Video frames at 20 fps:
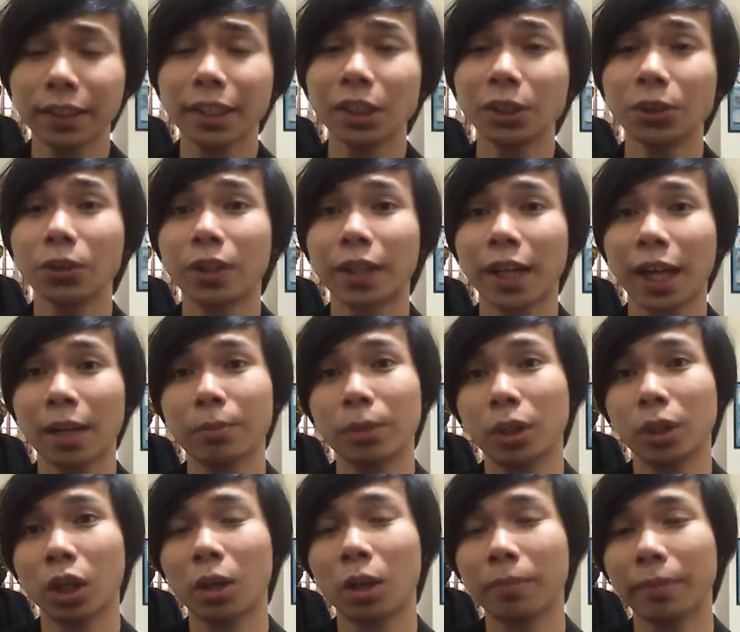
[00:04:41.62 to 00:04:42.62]
you can
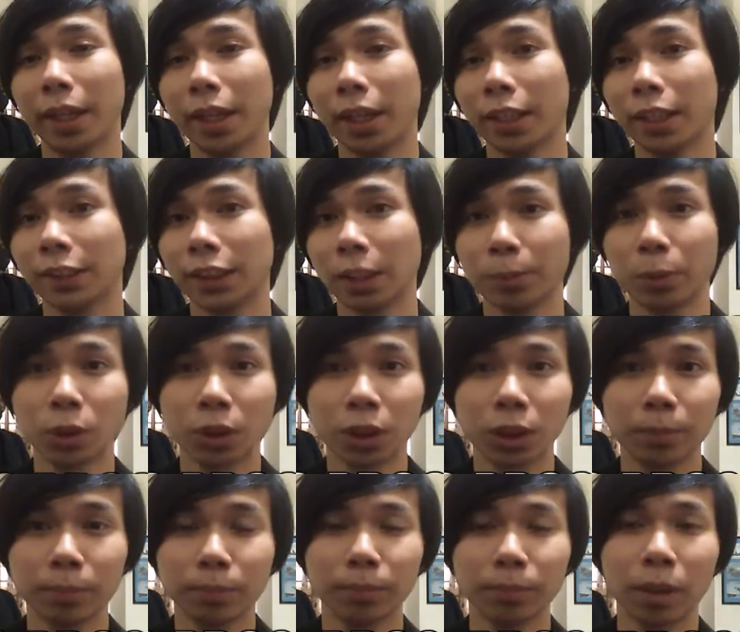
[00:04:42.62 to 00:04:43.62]
become a
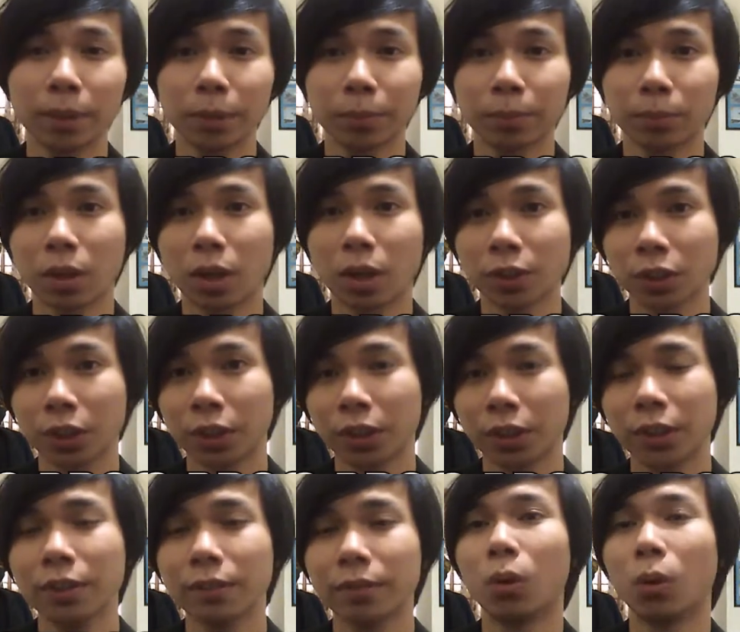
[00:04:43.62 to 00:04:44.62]
deputy public
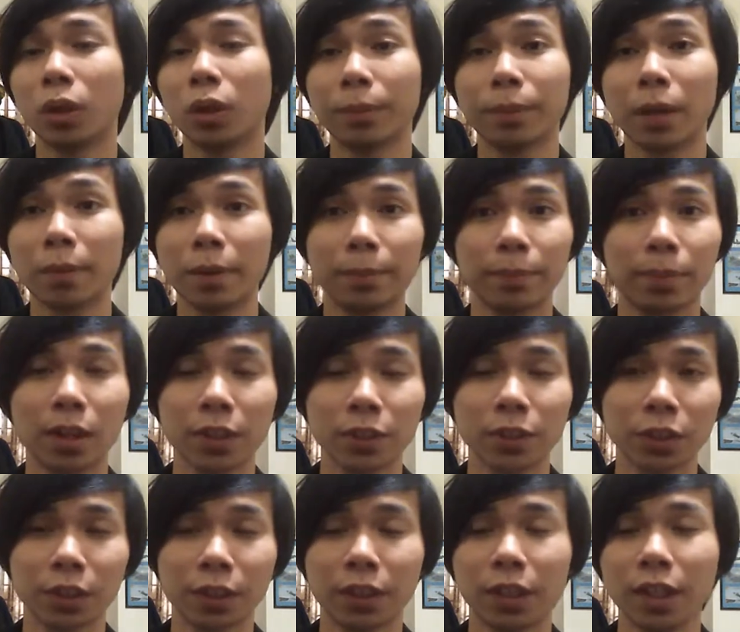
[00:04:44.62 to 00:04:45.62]
prosecutor or a public
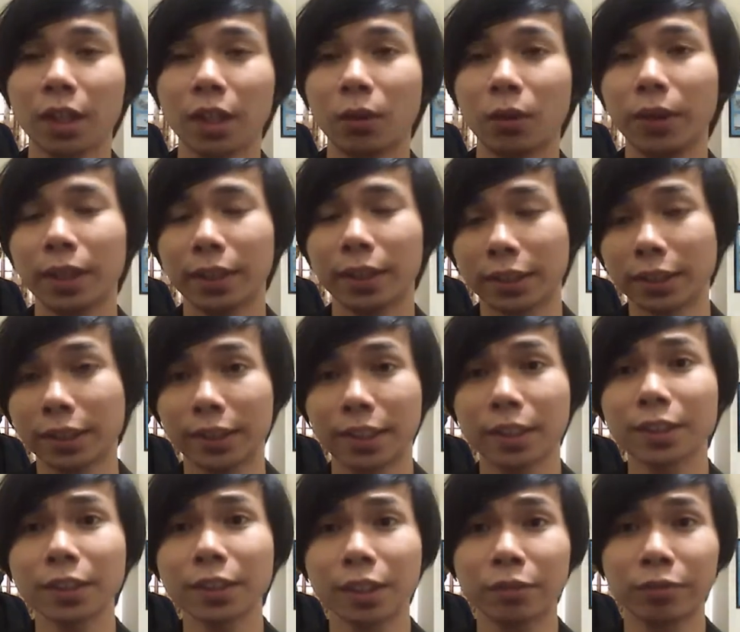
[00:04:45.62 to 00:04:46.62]
prosecutor. Well,
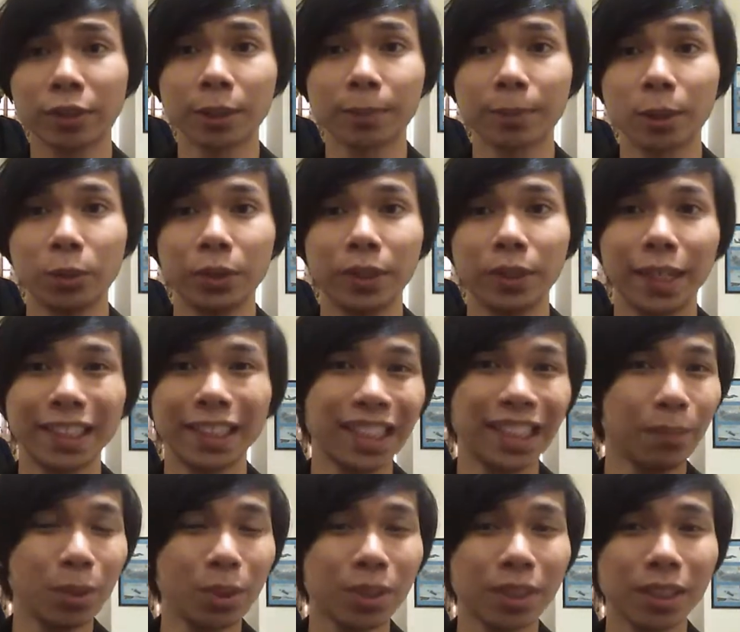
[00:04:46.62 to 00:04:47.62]
there's a difference between a
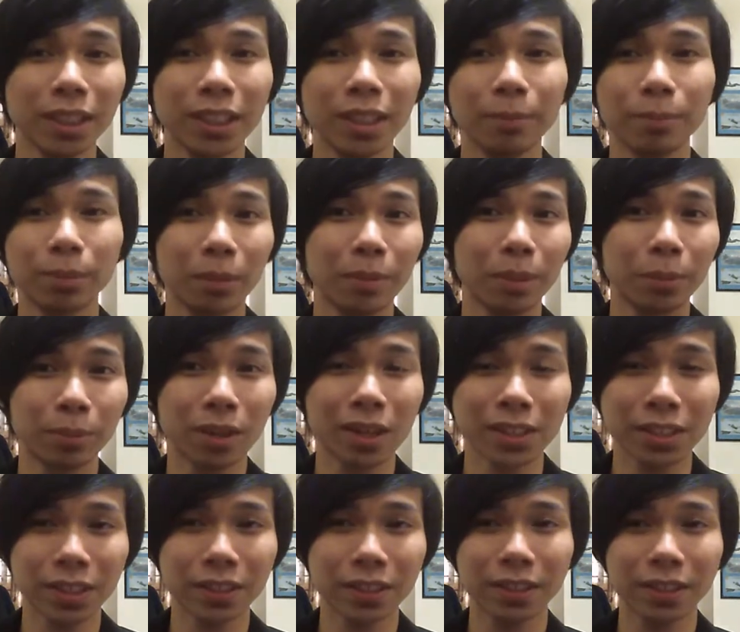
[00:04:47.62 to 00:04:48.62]
deputy public
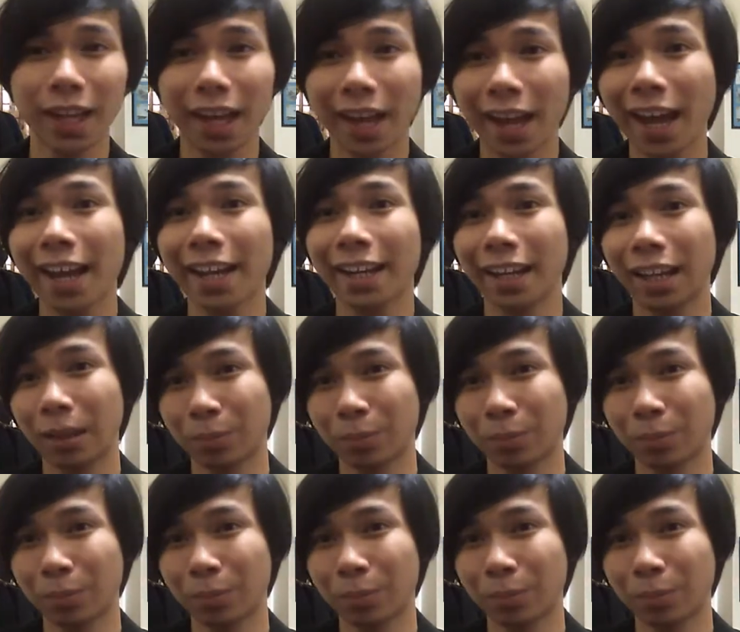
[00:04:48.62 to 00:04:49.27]
prosecutor and a